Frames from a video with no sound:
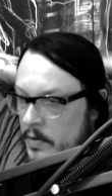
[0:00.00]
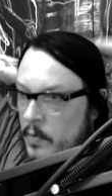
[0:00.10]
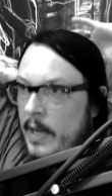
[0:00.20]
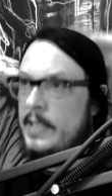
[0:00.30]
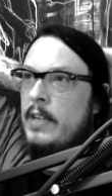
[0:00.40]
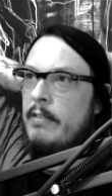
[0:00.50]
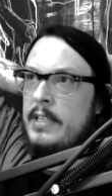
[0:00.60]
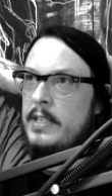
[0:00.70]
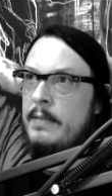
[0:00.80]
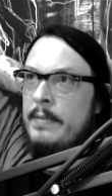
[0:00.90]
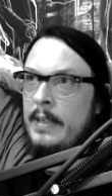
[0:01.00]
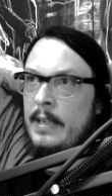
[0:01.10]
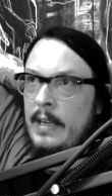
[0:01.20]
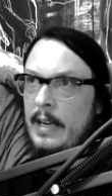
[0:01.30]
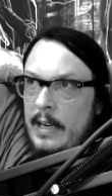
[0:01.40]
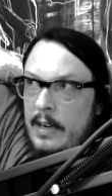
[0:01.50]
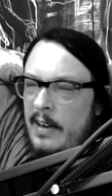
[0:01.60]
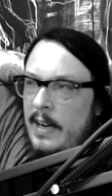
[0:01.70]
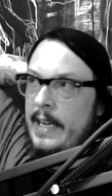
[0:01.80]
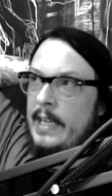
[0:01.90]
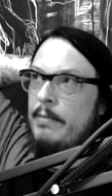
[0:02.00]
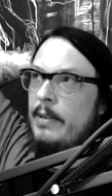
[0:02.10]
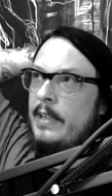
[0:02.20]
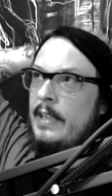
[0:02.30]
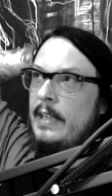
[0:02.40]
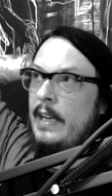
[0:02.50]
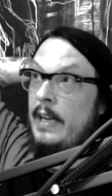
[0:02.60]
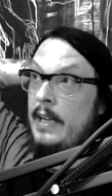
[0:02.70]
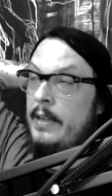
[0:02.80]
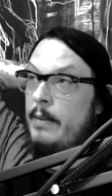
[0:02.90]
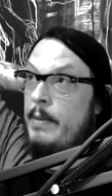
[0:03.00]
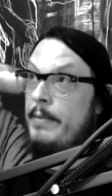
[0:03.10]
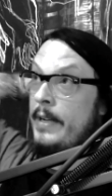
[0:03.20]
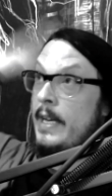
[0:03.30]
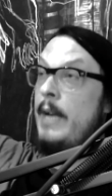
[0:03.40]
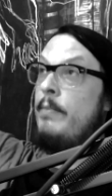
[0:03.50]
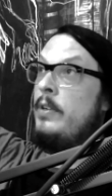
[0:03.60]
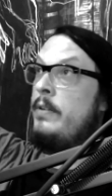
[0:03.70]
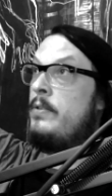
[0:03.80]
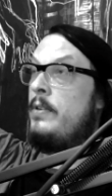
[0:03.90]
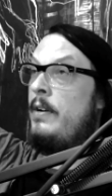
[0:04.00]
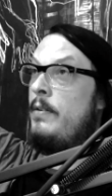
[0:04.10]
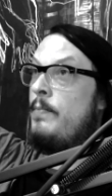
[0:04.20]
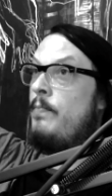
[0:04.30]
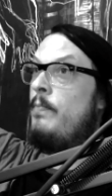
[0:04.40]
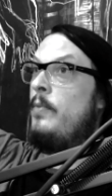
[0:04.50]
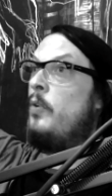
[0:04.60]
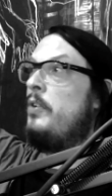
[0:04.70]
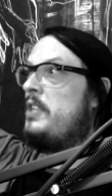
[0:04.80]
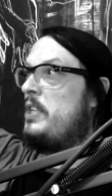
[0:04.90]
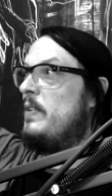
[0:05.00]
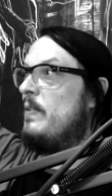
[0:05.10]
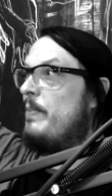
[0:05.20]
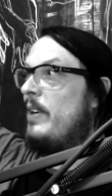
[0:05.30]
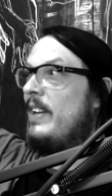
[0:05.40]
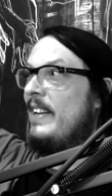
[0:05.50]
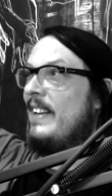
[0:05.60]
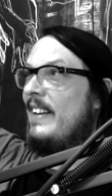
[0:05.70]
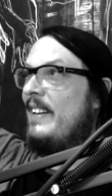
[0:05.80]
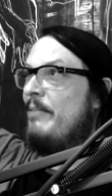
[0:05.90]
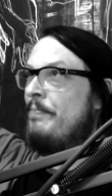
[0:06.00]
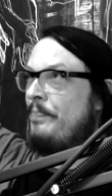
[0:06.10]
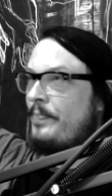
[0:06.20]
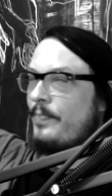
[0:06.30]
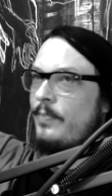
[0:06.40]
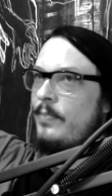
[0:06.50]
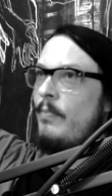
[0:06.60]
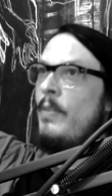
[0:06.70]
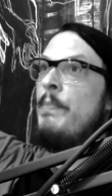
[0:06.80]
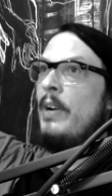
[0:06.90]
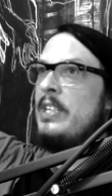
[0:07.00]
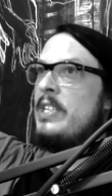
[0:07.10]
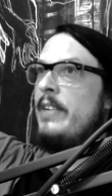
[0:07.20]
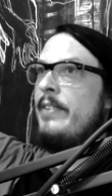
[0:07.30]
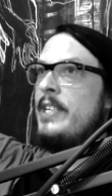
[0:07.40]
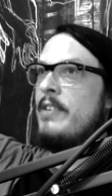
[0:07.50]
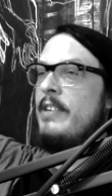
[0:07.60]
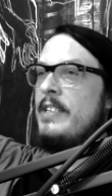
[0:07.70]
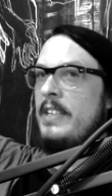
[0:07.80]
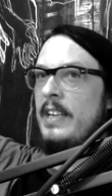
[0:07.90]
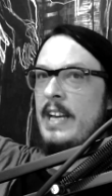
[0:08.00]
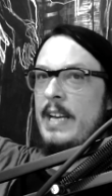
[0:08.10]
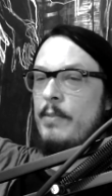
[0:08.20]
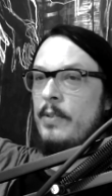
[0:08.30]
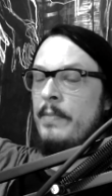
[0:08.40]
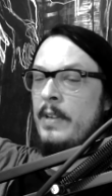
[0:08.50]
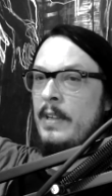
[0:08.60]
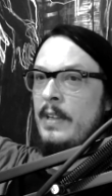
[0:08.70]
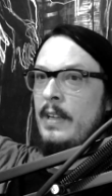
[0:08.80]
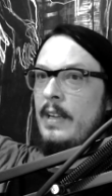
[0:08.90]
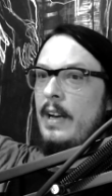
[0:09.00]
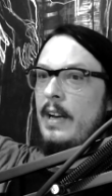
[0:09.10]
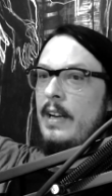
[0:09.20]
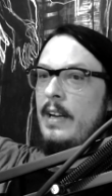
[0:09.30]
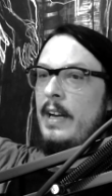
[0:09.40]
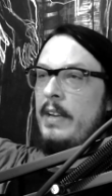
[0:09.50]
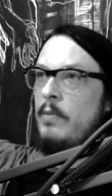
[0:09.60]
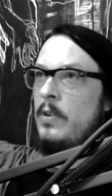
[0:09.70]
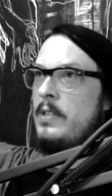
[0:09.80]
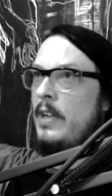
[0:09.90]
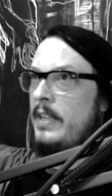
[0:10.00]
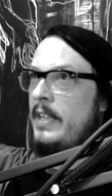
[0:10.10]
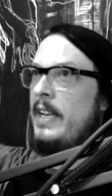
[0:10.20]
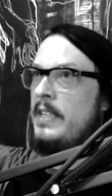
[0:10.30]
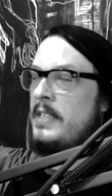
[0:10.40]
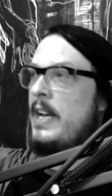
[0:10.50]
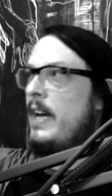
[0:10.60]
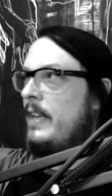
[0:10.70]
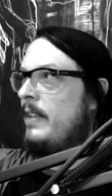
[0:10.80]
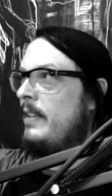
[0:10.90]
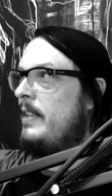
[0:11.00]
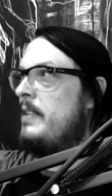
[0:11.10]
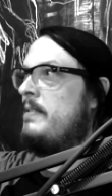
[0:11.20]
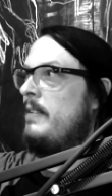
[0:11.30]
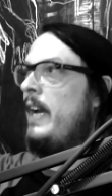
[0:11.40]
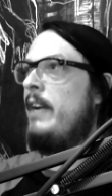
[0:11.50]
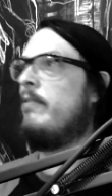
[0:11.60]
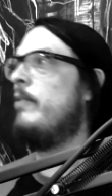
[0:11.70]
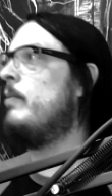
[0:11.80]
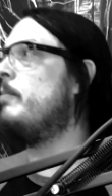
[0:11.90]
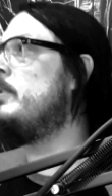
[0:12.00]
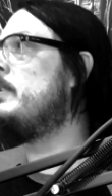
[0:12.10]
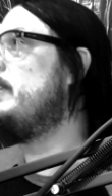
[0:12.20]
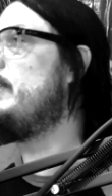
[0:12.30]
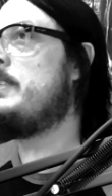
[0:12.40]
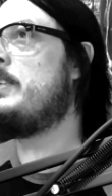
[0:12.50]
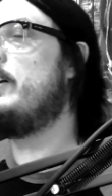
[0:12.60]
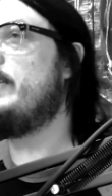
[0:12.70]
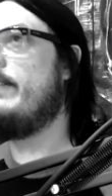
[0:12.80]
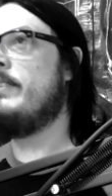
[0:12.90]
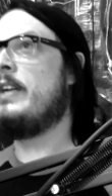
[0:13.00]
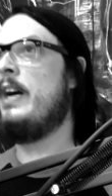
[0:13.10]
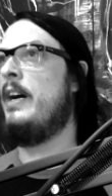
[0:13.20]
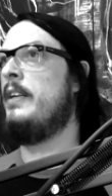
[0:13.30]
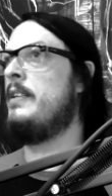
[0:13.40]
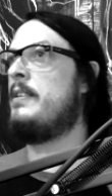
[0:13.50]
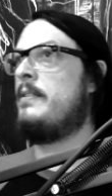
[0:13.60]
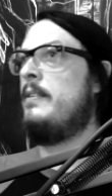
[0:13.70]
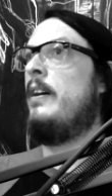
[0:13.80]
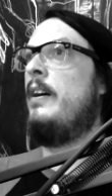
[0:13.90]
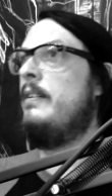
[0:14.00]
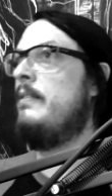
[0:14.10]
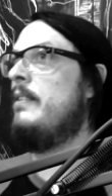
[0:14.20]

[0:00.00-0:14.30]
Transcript: always aggressive, and I hated working there. And I remember it came on. I was on the till by the TV screens, and it came on. And it was like the next day, this angry woman started having a go at this, like,